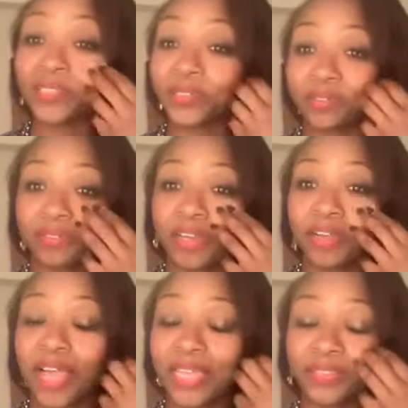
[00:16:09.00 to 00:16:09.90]
i do
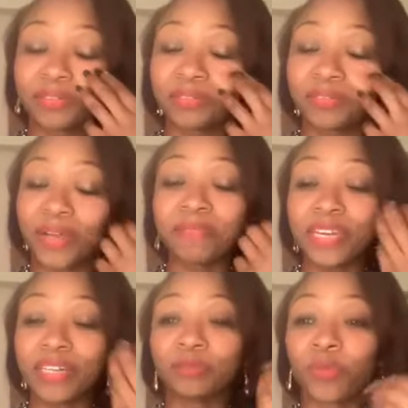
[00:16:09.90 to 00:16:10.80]
yeah. i do one
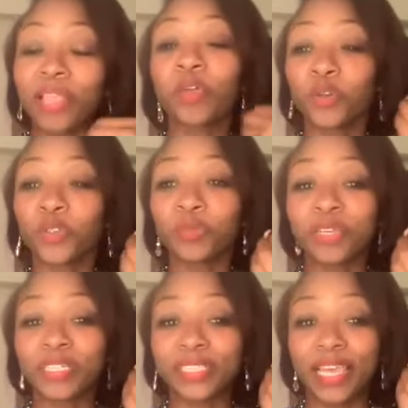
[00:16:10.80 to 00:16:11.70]
meal one huge
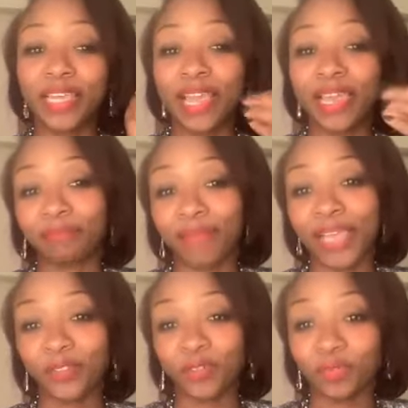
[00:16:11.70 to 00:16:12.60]
meal a day like
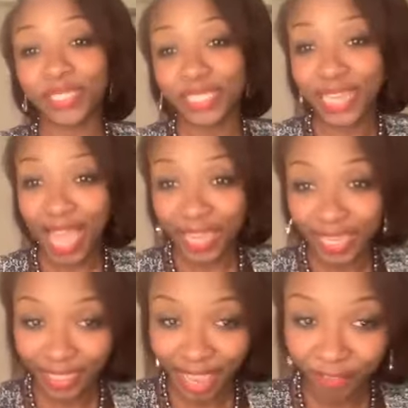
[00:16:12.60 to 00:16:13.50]
i do the snack
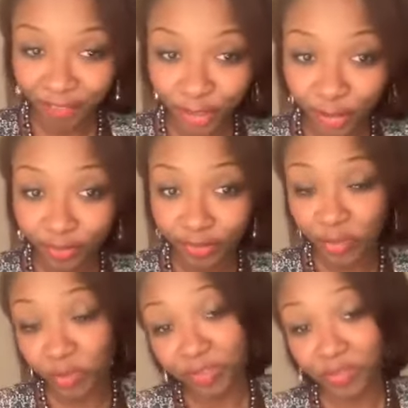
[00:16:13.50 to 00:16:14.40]
in the afternoon it
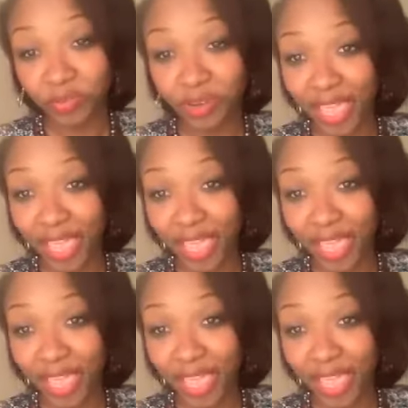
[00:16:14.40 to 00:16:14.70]
could be two mm-hmm.